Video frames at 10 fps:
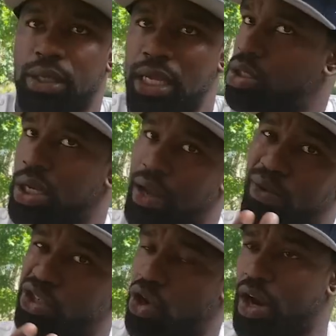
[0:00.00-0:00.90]
Like, I
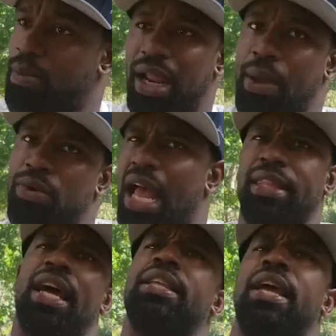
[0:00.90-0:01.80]
want to show everybody, like, we're not
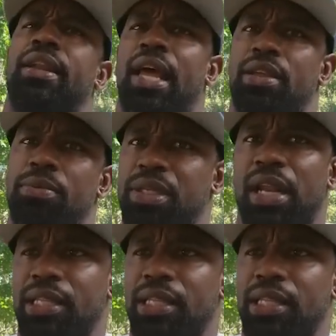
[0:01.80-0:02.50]
done yet. Like, you know what I'm saying?